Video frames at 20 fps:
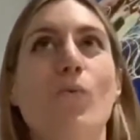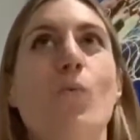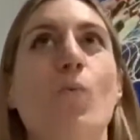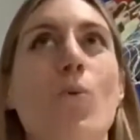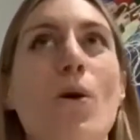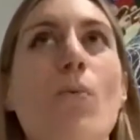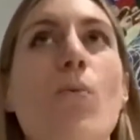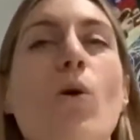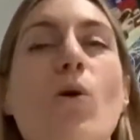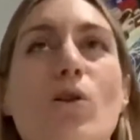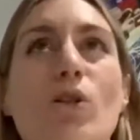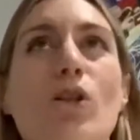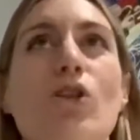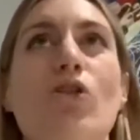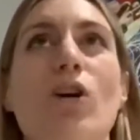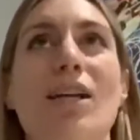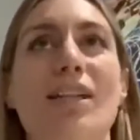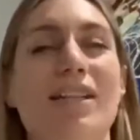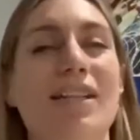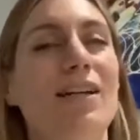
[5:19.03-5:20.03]
we want to
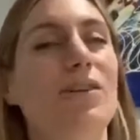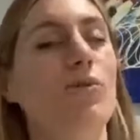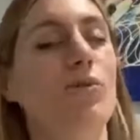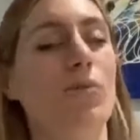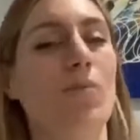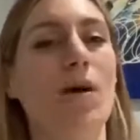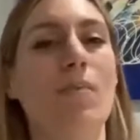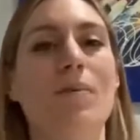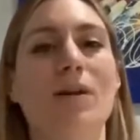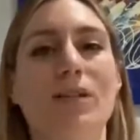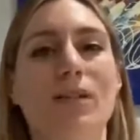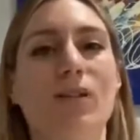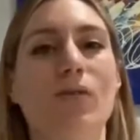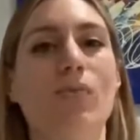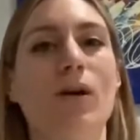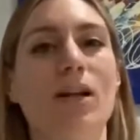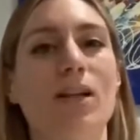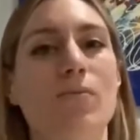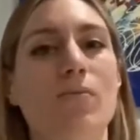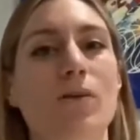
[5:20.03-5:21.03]
try and settle the puppies as
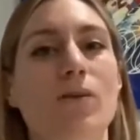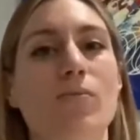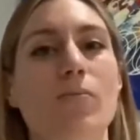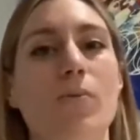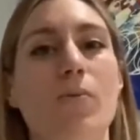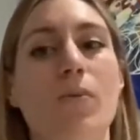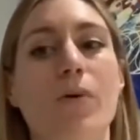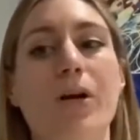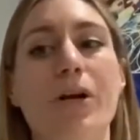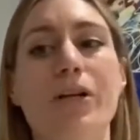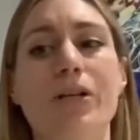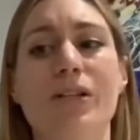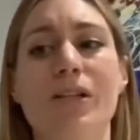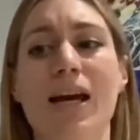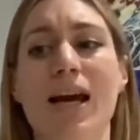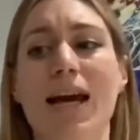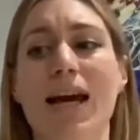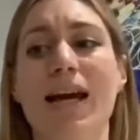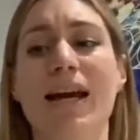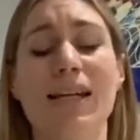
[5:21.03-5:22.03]
well as possible because